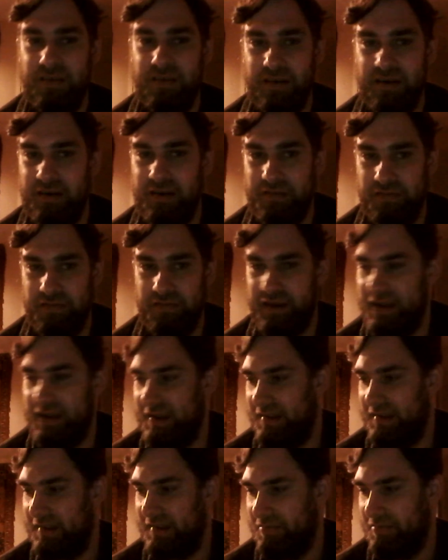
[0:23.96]
I think
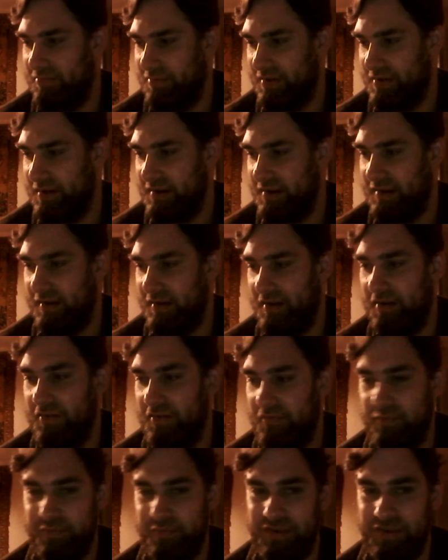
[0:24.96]
that's the word,
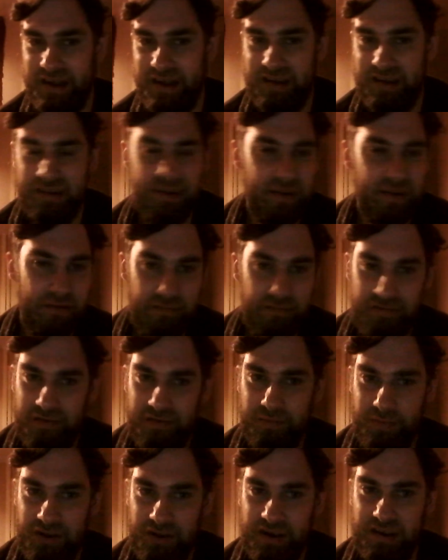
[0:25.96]
of Blood
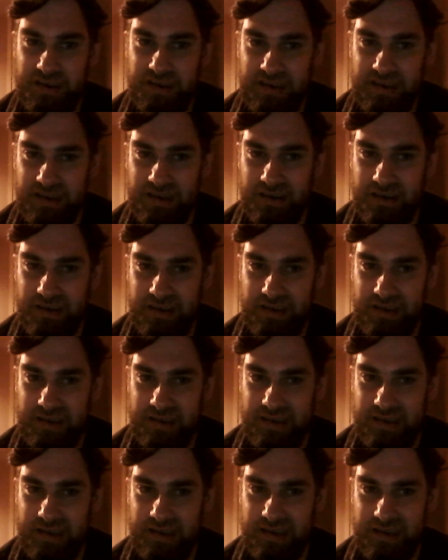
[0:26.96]
from
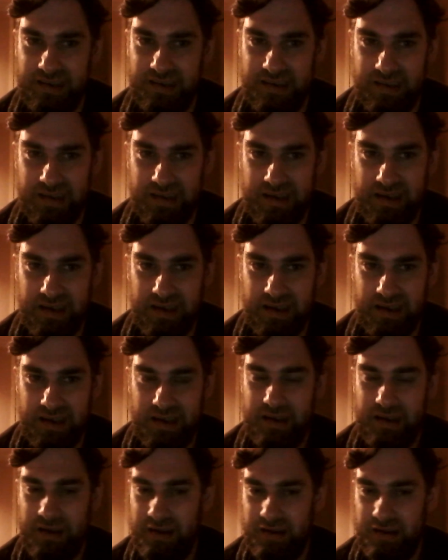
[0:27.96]
1996.
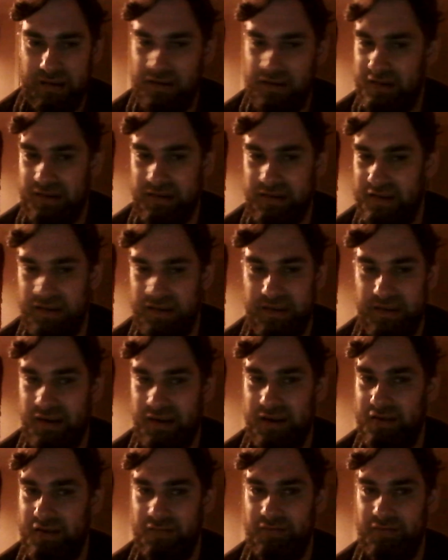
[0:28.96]
The
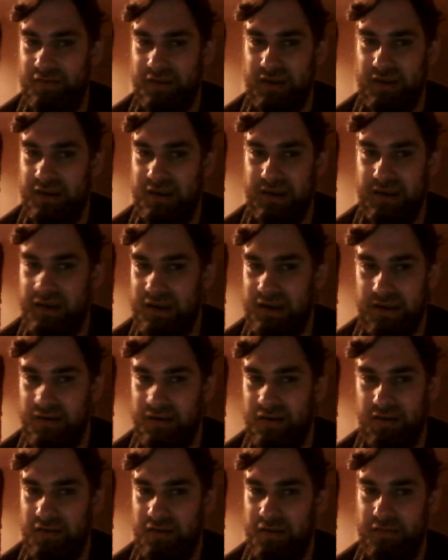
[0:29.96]
title's in
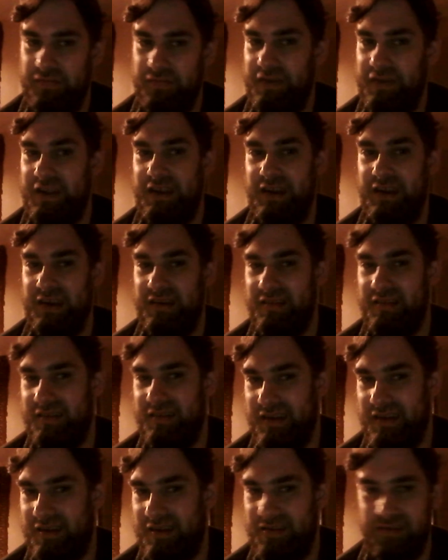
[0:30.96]
on the video,
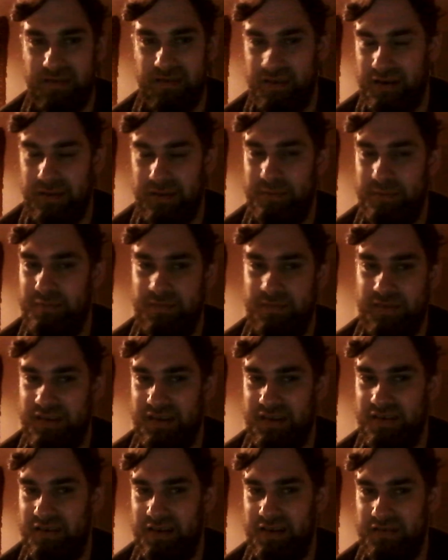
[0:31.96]
so I'm
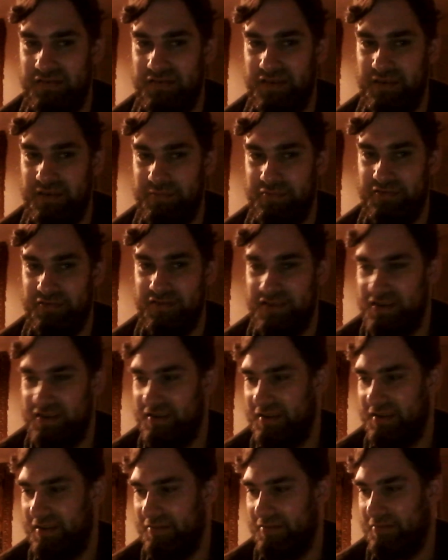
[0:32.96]
sorry if I
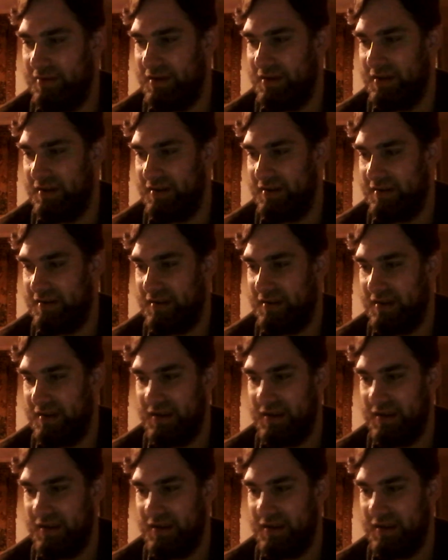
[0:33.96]
butchered the word.